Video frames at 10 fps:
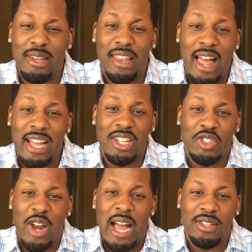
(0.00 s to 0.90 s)
it. Like,
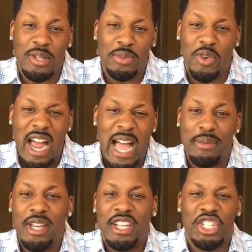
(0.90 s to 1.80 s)

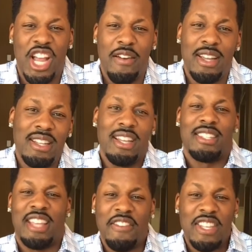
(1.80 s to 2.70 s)
subscribe, share
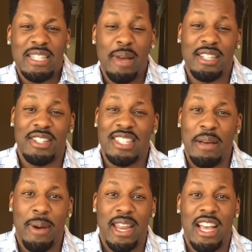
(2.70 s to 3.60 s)
it. Give this message to
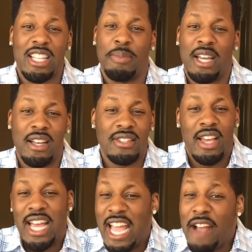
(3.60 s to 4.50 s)
somebody else, because
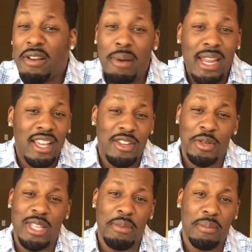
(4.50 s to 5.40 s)
everybody could
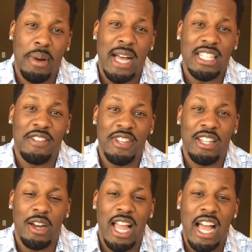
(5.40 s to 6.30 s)
use something positive in
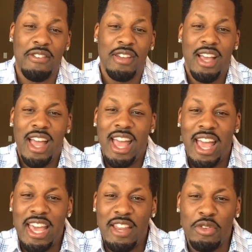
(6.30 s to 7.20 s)
their life.
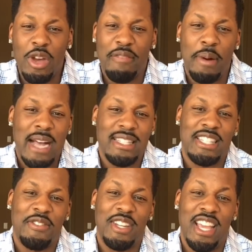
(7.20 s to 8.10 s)
And if you have
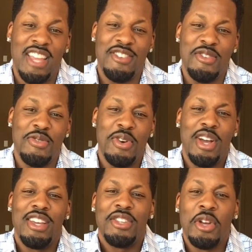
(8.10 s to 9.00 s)
positivity in you,
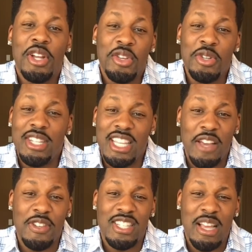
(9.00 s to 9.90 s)
you need to
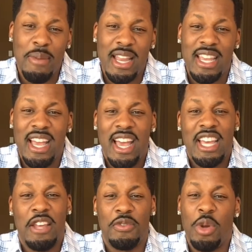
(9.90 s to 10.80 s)
give it to somebody.
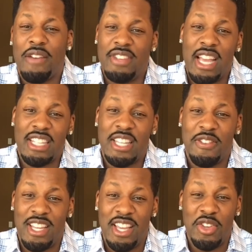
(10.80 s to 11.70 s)
And if you have
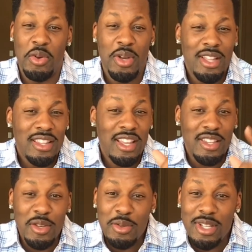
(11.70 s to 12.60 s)
negativity in you,
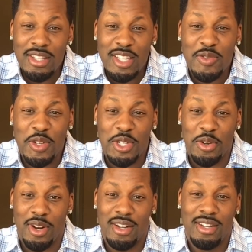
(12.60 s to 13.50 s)
then you need this for
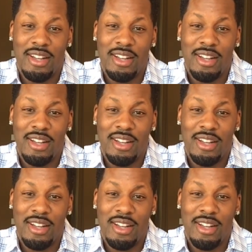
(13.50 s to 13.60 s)
sure.